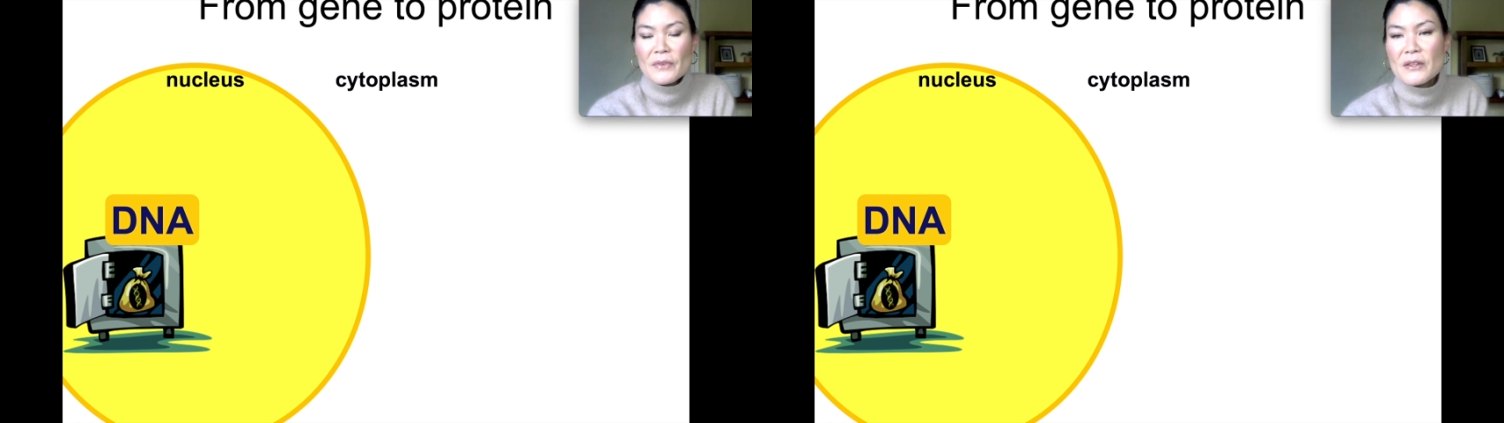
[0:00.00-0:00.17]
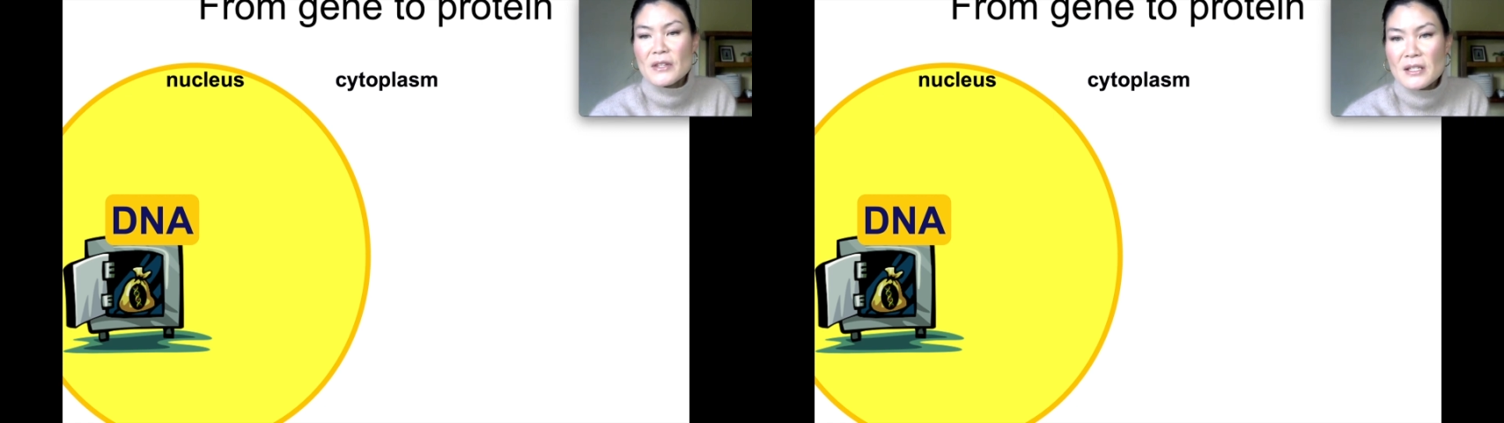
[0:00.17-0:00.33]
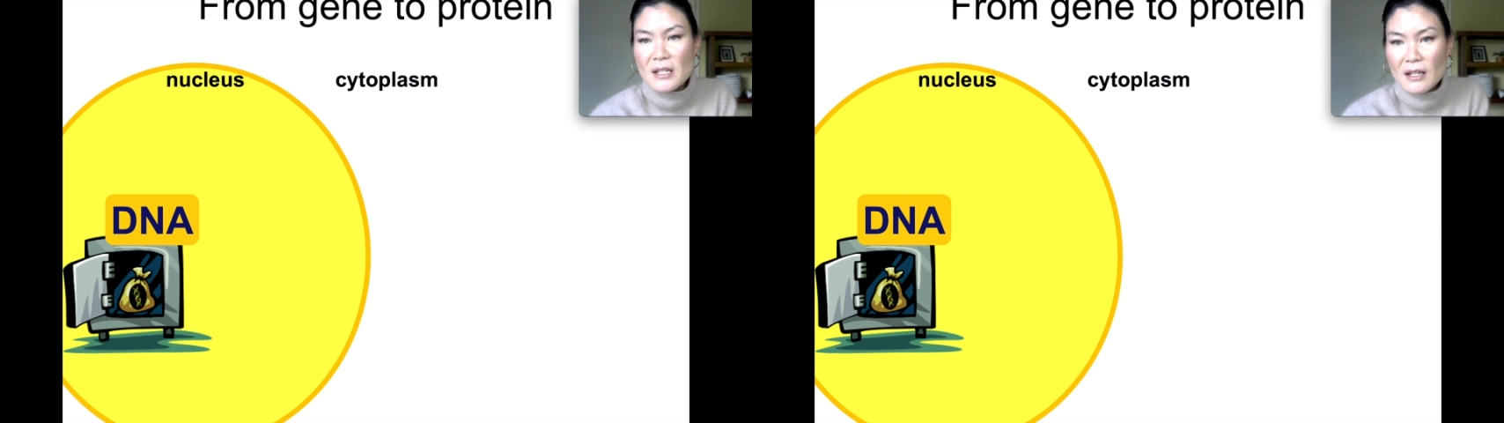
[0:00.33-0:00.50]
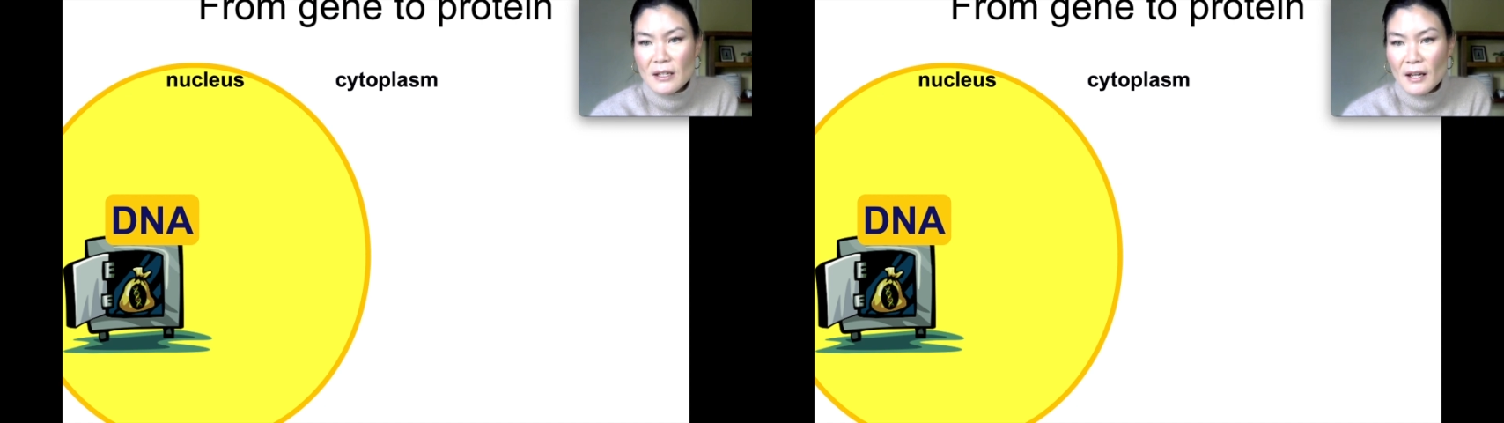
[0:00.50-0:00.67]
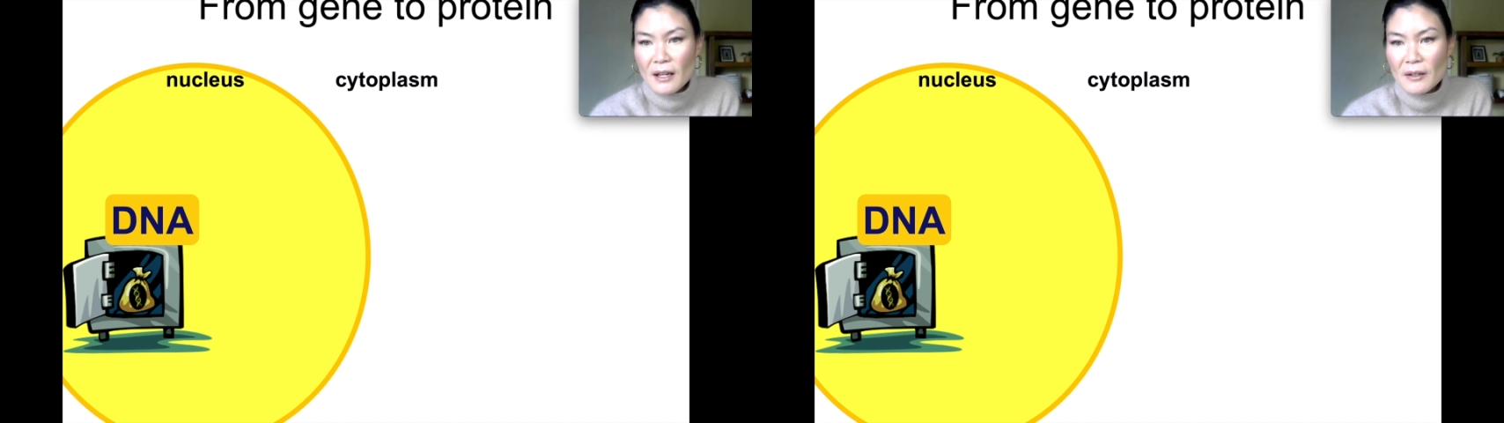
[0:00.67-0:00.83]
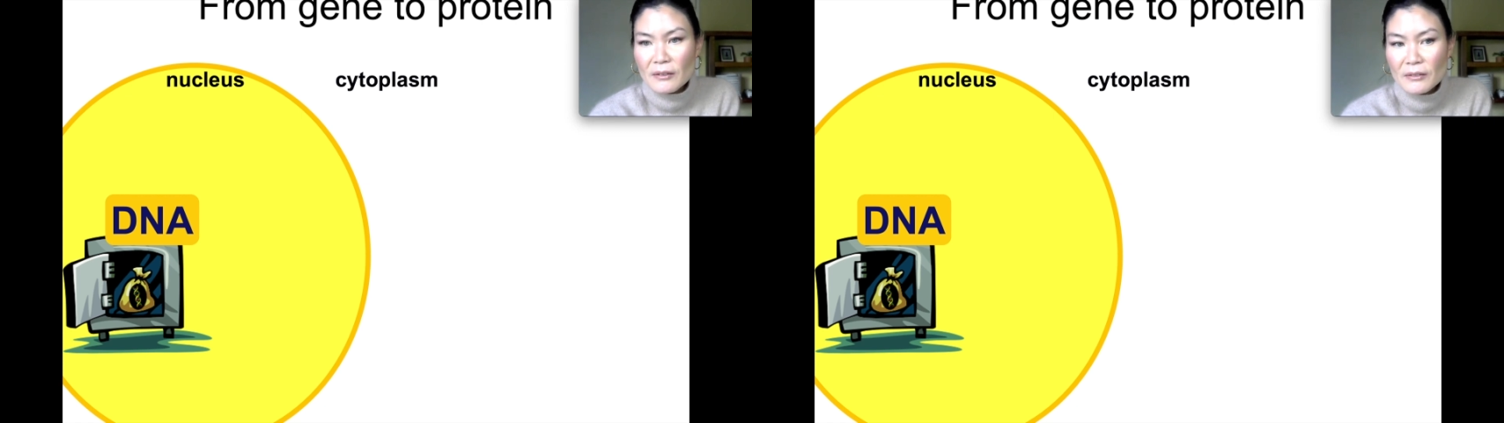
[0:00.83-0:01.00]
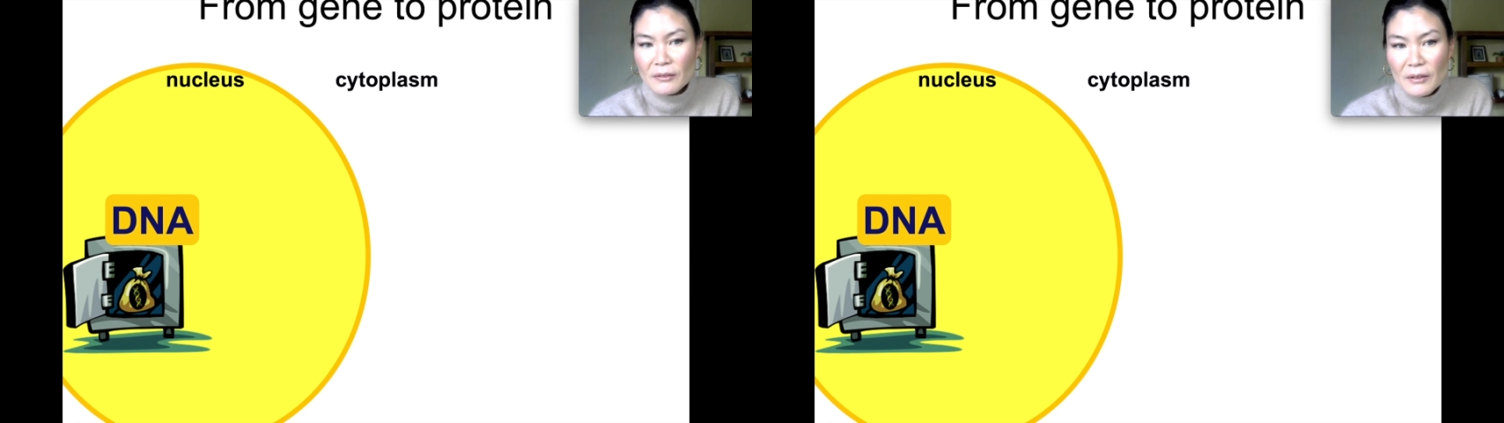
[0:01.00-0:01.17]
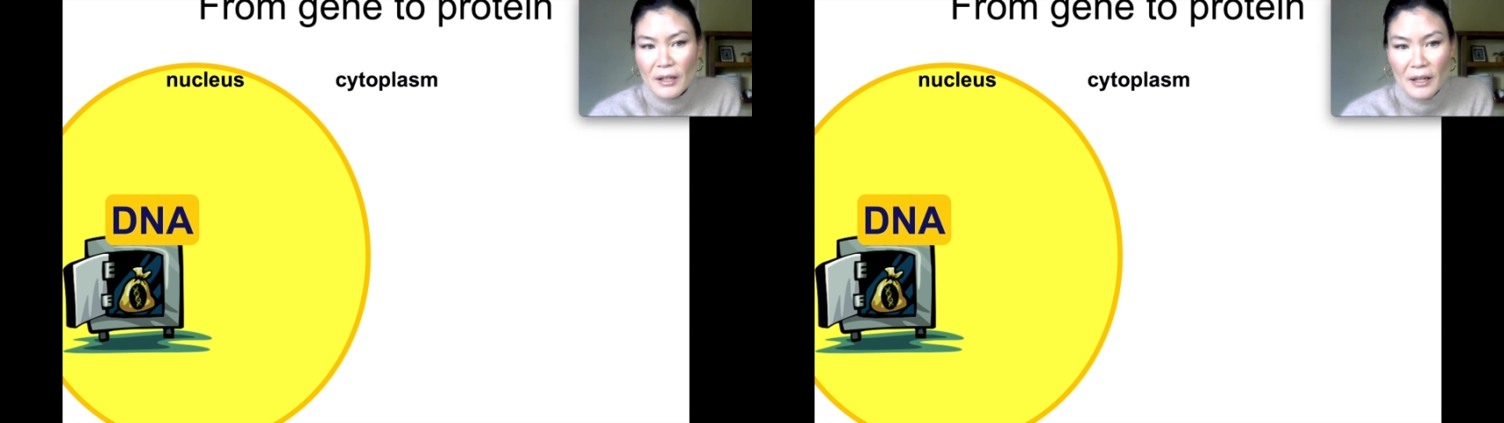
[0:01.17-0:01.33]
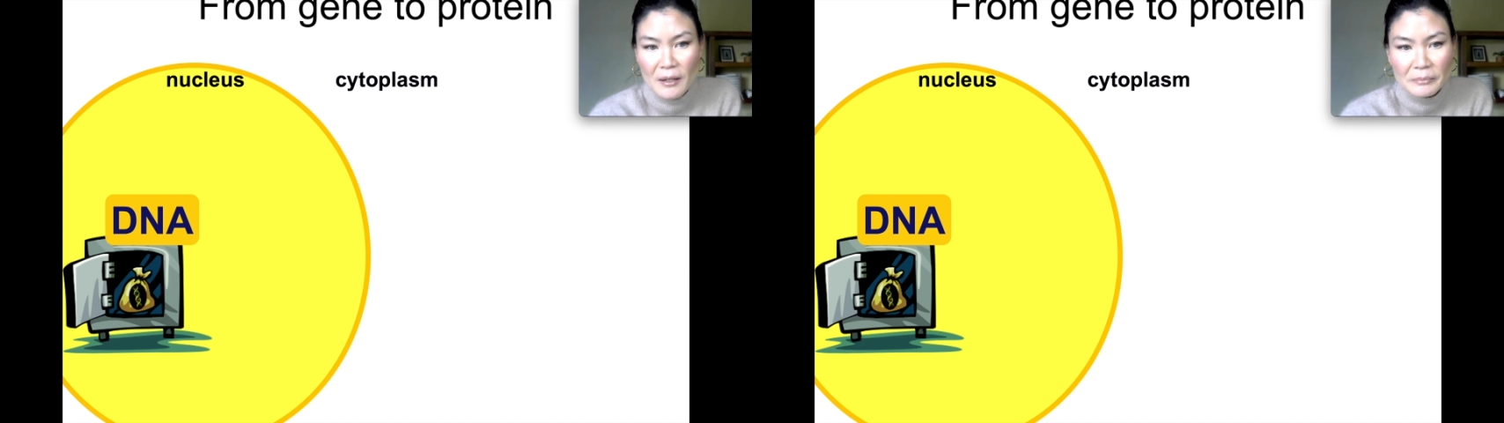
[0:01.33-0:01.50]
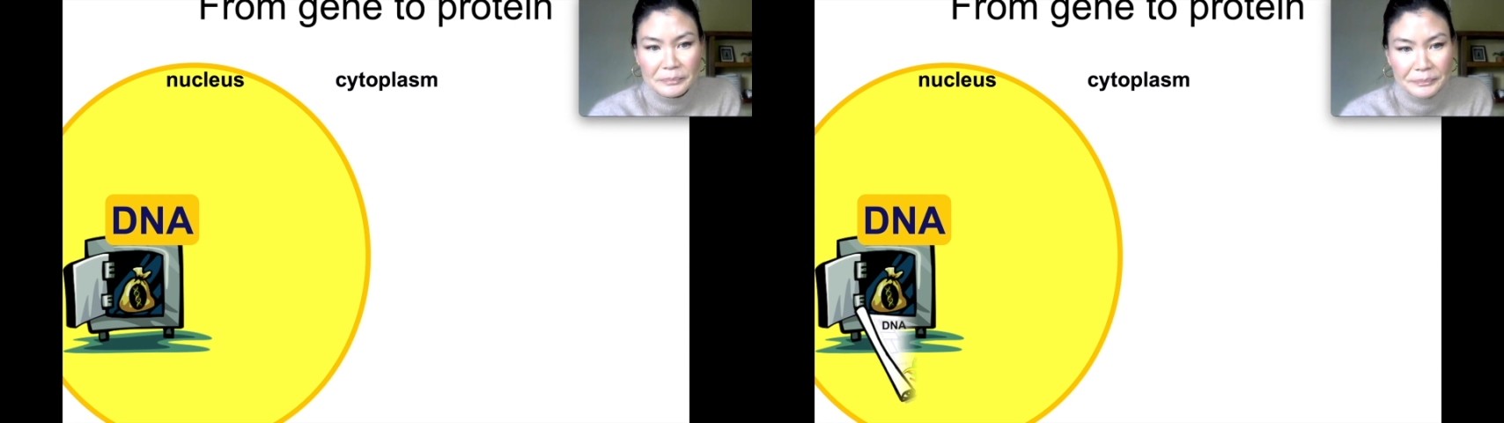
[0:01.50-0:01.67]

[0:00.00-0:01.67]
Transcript: the DNA, okay?